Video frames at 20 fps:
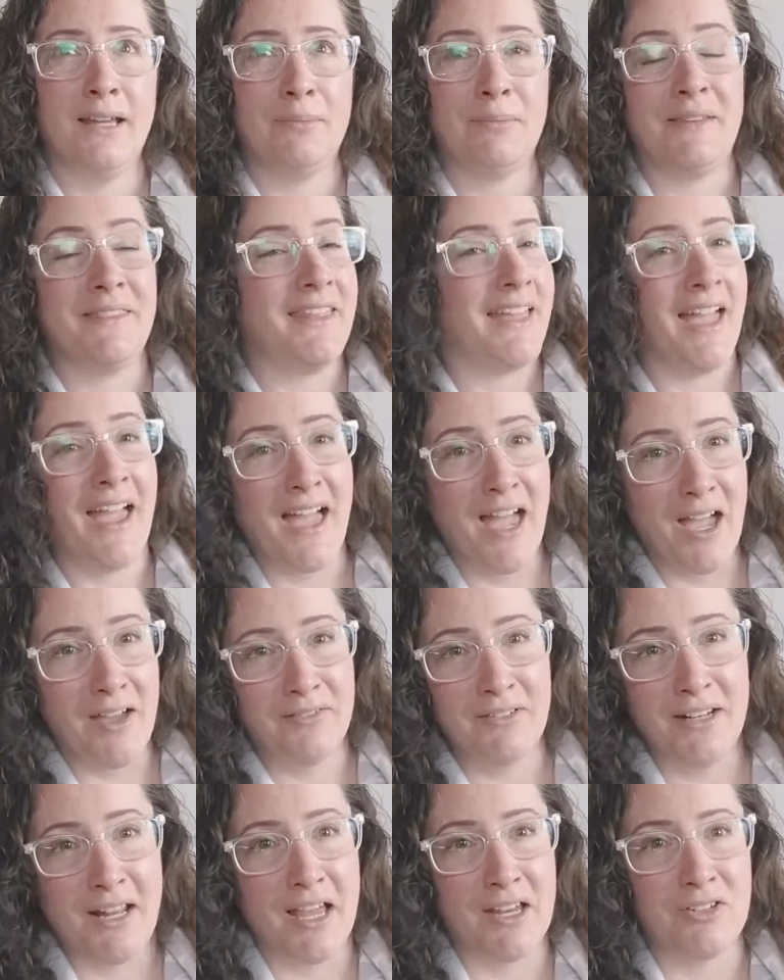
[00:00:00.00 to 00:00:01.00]
but they
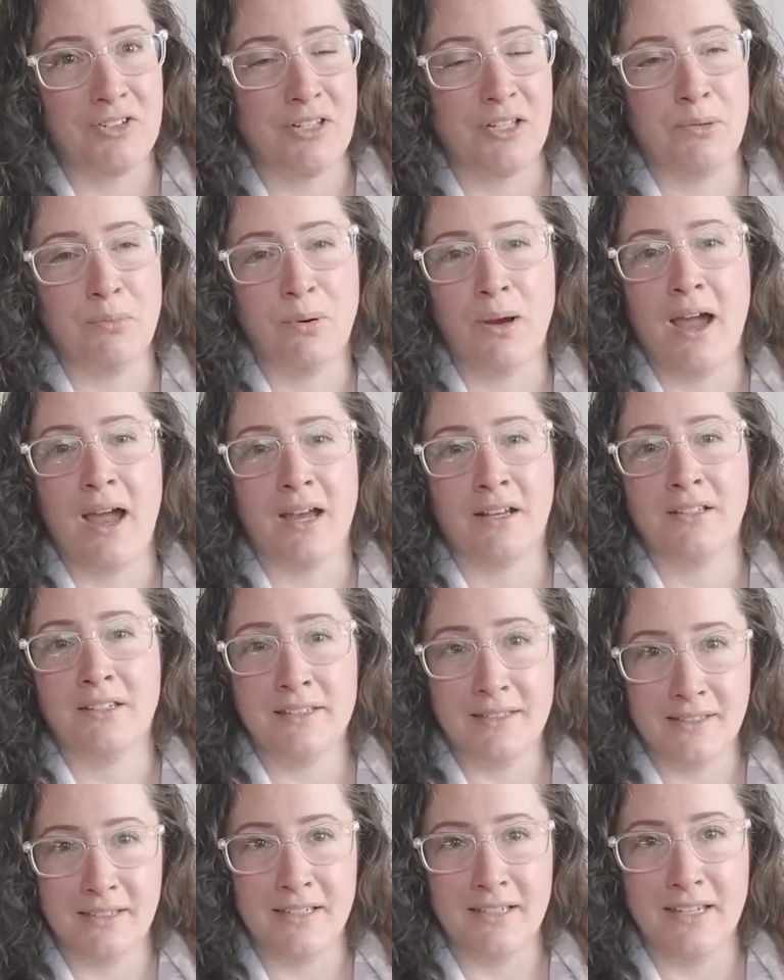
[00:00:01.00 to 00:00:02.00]
haven't actually
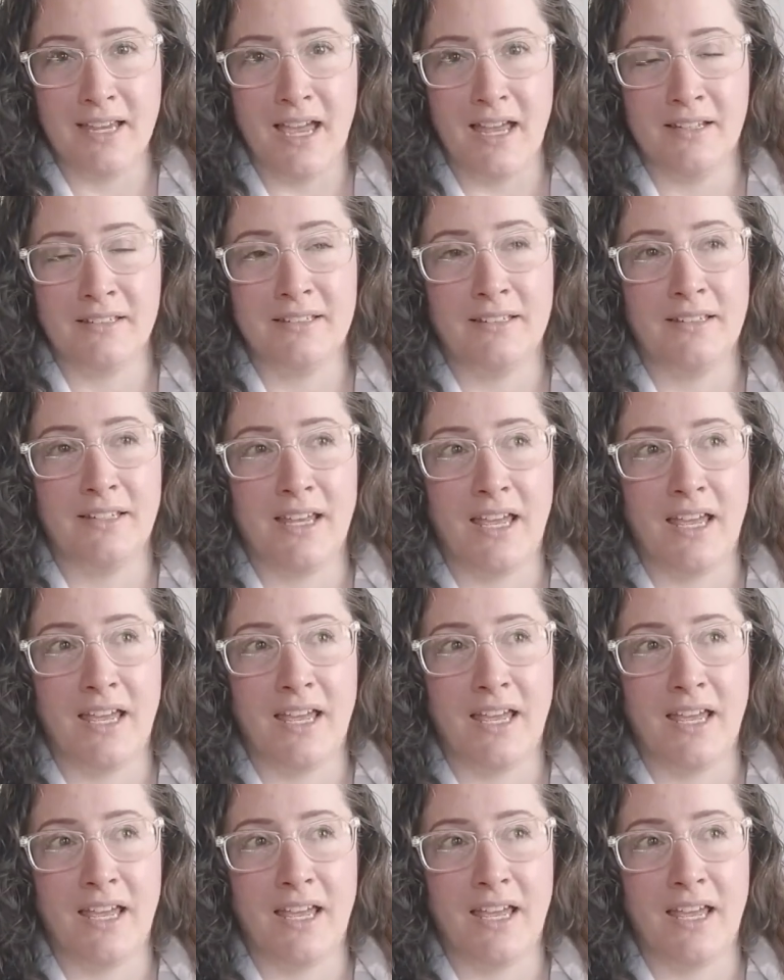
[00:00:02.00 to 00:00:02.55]
practiced it yet.